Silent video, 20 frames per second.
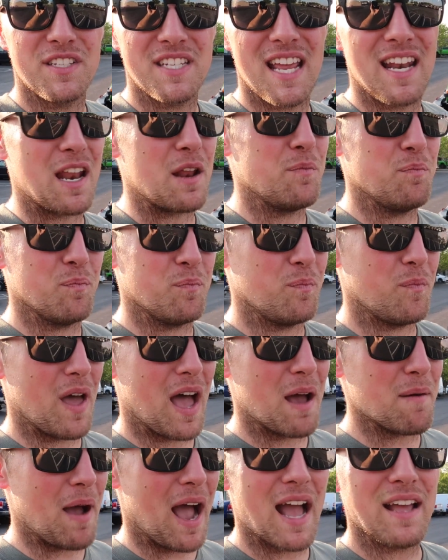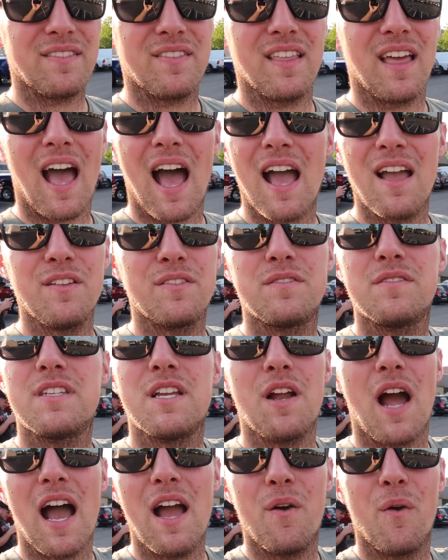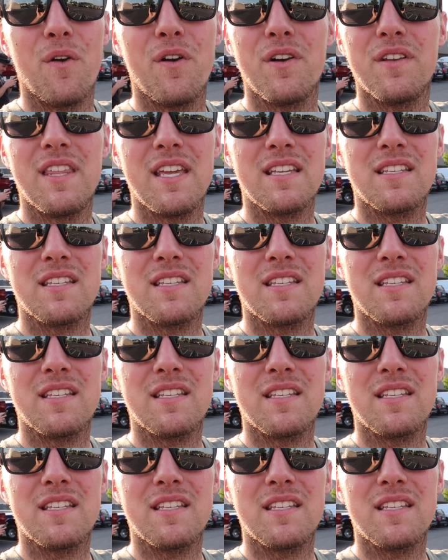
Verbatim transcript: in. And I ordered